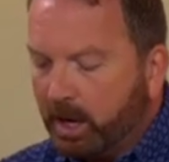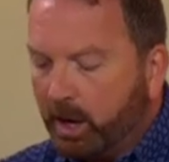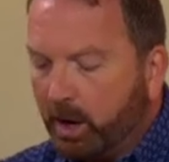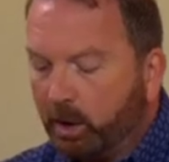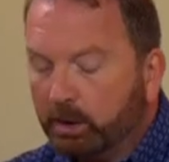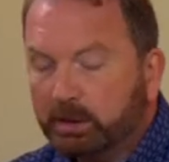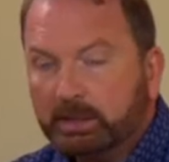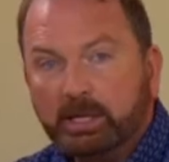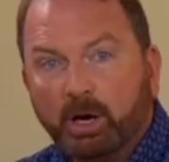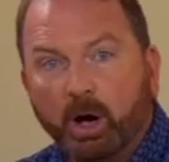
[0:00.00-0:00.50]

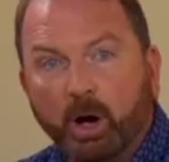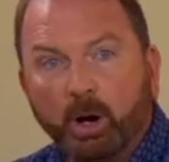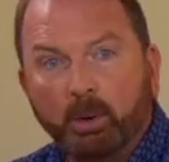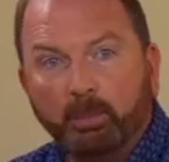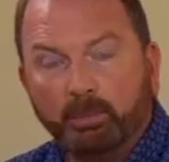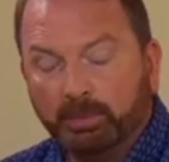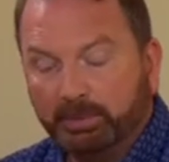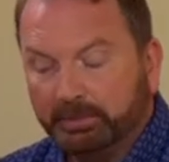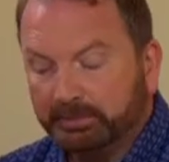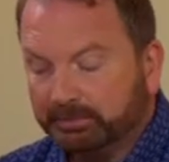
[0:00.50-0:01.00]
on
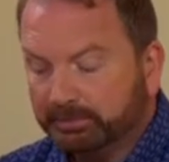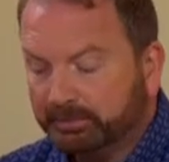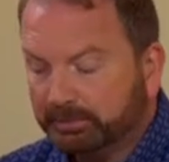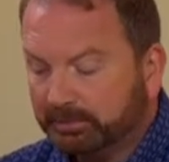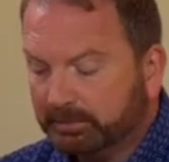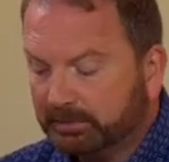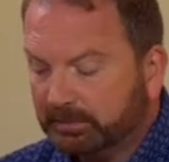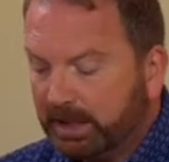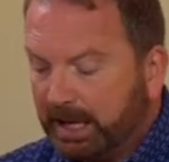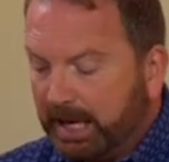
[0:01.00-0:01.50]
top
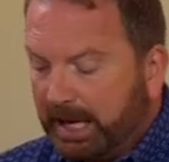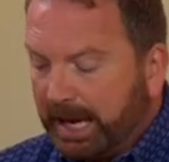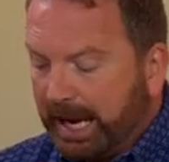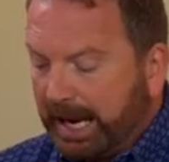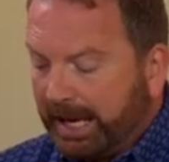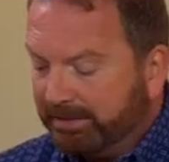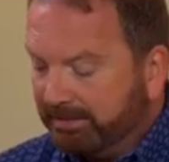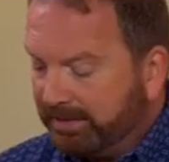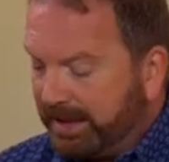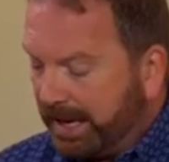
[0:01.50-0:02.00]

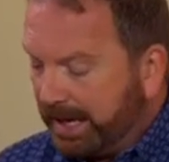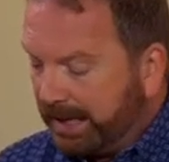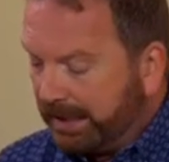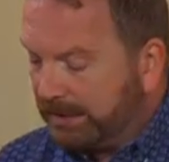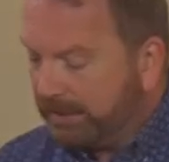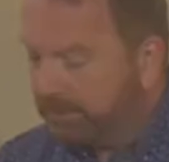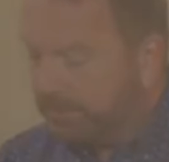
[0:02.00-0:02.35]
and then